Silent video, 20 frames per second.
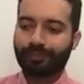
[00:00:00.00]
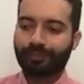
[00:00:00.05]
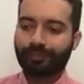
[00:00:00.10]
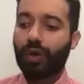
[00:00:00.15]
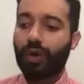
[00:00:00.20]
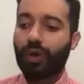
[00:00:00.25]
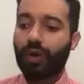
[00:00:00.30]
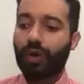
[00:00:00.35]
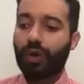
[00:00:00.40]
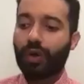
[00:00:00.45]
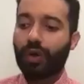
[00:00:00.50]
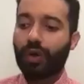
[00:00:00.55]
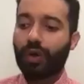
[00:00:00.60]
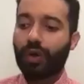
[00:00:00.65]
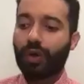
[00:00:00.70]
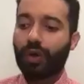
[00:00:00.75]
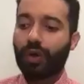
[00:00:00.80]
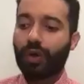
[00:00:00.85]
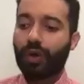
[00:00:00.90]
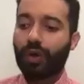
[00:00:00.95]
Within
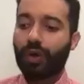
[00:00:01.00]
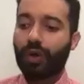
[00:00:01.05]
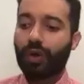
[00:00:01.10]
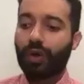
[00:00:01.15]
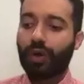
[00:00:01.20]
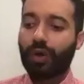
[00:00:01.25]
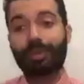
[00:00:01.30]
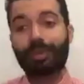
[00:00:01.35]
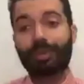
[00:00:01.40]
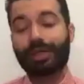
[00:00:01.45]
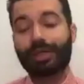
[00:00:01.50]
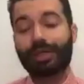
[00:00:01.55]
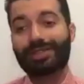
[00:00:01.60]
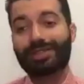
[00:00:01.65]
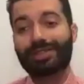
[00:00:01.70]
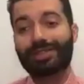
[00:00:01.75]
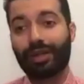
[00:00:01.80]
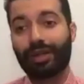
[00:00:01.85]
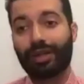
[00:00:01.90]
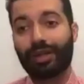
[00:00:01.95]
NLP
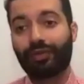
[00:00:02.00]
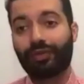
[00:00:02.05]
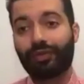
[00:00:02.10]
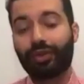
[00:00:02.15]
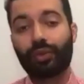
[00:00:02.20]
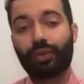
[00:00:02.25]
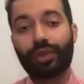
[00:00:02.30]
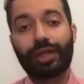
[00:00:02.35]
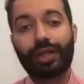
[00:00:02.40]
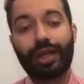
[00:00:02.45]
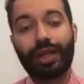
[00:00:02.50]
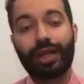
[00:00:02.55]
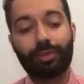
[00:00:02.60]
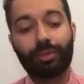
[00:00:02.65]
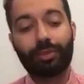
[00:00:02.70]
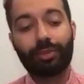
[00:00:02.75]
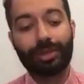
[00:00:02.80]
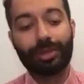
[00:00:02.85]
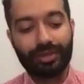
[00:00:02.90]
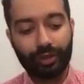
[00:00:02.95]
itself, though, within NLP
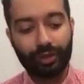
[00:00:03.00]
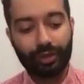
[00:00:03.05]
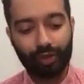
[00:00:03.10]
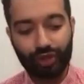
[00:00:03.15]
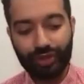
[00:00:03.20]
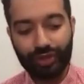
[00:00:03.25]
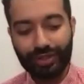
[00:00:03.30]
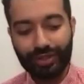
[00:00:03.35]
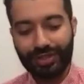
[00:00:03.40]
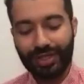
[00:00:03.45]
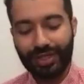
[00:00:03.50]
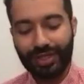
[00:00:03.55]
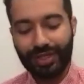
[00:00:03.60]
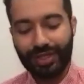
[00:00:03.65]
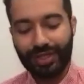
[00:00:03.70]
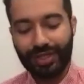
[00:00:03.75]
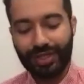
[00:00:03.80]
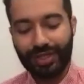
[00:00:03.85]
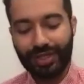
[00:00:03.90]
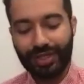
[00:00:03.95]
solutions,
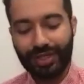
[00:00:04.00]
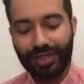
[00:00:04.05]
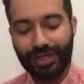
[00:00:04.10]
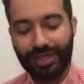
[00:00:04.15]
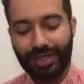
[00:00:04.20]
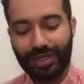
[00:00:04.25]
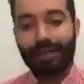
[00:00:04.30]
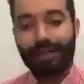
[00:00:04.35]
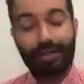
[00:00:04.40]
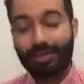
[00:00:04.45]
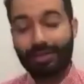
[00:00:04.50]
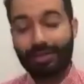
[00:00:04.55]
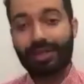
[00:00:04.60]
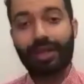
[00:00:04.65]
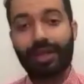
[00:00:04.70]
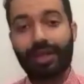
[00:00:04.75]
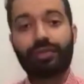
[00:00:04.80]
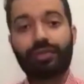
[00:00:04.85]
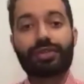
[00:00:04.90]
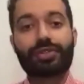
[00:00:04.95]
there's
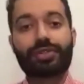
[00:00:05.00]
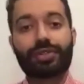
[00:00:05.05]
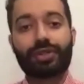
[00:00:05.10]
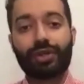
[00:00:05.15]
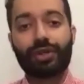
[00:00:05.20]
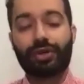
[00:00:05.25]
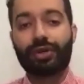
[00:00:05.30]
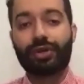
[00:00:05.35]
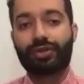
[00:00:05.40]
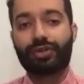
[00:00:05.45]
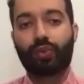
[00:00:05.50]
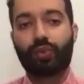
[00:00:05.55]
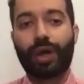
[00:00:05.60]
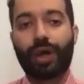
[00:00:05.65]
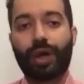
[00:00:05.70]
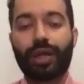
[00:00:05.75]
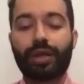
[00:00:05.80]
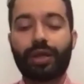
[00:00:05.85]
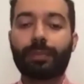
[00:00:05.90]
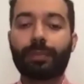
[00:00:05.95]
levels here as
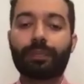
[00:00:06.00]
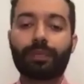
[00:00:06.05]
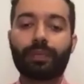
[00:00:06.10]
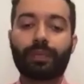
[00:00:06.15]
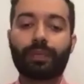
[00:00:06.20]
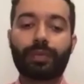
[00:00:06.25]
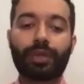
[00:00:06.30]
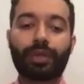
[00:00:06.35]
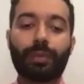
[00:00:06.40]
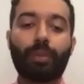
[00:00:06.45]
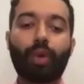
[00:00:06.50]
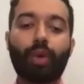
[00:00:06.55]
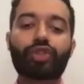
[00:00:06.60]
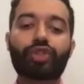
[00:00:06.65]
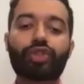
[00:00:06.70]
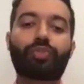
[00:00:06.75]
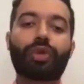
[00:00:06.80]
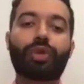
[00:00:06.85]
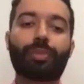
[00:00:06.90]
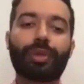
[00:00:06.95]
well. The
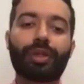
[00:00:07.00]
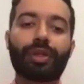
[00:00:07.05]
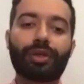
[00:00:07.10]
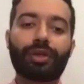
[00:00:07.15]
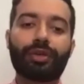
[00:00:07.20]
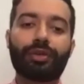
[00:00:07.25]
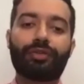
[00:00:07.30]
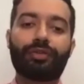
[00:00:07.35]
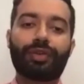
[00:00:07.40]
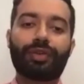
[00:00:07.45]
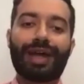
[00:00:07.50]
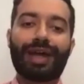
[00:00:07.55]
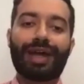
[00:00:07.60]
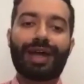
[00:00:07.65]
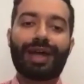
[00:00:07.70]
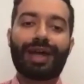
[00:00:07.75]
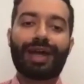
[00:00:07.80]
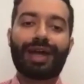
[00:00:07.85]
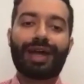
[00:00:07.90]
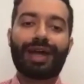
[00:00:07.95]
most primitive
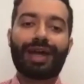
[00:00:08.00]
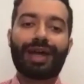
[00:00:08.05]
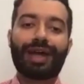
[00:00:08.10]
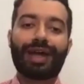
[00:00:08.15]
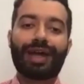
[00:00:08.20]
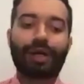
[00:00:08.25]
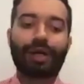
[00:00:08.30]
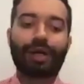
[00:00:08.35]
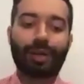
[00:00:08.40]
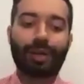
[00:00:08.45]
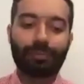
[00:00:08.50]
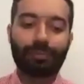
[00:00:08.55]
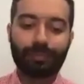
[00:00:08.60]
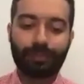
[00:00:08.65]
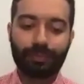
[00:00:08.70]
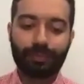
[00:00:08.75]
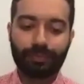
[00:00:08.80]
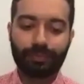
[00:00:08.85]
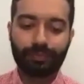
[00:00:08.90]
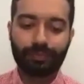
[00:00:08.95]
and
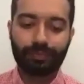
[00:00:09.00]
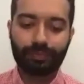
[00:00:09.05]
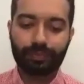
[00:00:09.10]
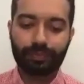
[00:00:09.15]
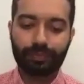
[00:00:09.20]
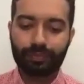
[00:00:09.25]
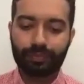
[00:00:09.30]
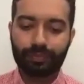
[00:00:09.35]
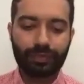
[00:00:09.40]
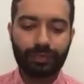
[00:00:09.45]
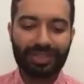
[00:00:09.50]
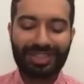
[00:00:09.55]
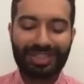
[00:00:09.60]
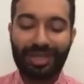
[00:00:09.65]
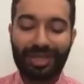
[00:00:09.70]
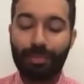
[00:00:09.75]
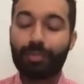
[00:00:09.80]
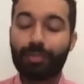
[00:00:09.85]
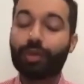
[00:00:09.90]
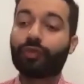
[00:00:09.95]

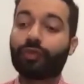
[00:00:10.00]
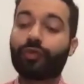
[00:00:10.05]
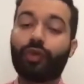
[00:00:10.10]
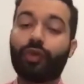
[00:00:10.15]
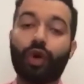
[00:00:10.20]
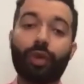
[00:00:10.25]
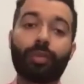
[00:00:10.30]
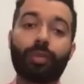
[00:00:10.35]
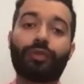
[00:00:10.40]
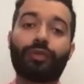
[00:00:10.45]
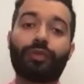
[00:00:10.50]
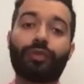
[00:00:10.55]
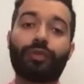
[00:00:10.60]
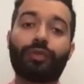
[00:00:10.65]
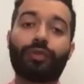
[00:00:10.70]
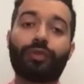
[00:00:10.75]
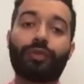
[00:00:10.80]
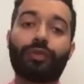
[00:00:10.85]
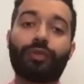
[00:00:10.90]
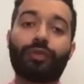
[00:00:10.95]
simple form of
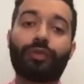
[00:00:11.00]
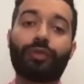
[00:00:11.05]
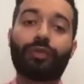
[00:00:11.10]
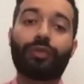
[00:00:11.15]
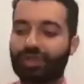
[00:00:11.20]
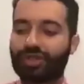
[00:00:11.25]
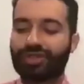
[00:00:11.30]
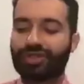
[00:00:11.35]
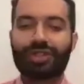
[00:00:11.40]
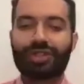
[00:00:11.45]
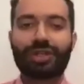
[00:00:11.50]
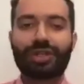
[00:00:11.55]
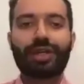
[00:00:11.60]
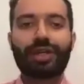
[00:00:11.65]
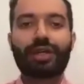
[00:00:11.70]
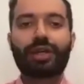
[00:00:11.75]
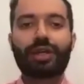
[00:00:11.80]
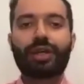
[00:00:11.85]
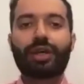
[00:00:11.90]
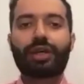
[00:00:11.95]
NLP is just
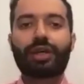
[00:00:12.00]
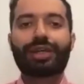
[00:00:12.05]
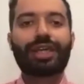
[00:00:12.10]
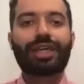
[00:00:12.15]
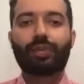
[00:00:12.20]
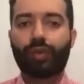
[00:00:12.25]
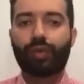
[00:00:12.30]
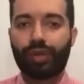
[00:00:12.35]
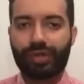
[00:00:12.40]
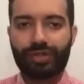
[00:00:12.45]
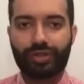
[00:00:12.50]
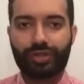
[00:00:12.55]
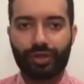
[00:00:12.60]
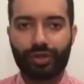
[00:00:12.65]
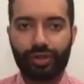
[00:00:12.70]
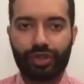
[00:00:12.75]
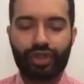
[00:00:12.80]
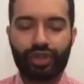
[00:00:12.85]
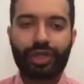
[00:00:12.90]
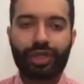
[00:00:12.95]
keyword
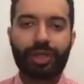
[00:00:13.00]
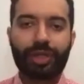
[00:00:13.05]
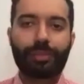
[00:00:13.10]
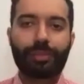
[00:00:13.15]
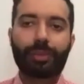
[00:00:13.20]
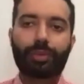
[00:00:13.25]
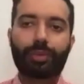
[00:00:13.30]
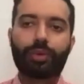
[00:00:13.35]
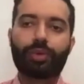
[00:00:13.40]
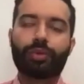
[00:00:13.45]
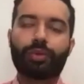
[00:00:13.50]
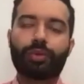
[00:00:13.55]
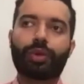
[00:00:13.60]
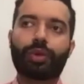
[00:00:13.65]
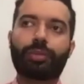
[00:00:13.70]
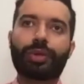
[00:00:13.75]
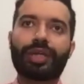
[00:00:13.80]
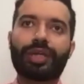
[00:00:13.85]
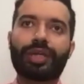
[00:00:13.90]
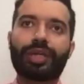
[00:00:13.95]
search, and people will
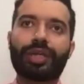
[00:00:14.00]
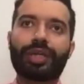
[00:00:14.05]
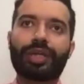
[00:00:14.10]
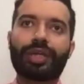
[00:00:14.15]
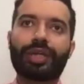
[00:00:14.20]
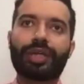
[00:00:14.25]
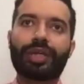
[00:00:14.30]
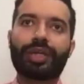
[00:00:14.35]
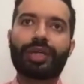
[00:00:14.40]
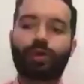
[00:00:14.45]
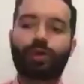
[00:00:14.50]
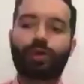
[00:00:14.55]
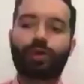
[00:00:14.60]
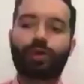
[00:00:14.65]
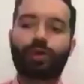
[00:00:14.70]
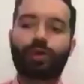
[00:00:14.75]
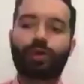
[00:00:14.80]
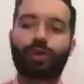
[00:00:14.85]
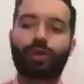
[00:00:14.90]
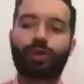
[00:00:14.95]
be familiar with
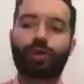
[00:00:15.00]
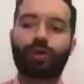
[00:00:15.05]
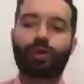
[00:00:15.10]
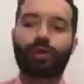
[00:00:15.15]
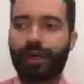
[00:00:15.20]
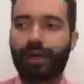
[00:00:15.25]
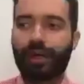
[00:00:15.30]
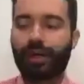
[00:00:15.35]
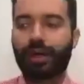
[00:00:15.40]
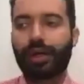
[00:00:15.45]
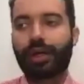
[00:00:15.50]
that, where,